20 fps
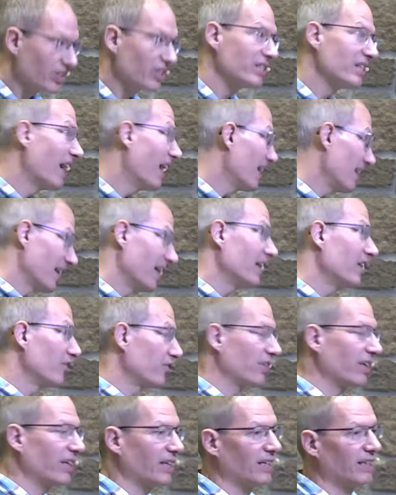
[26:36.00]
She's not
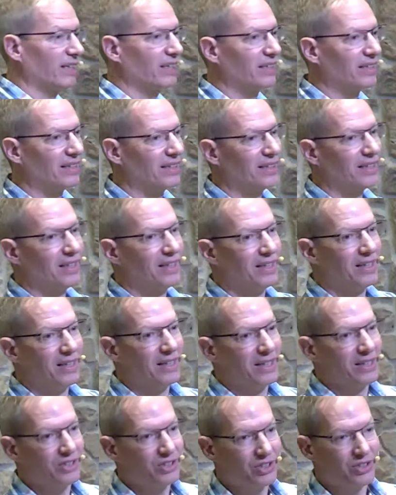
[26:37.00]
lazy.
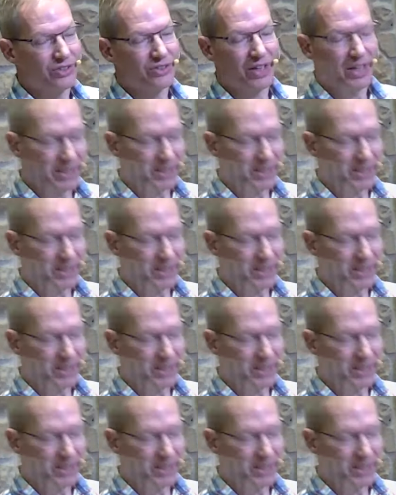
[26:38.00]
She does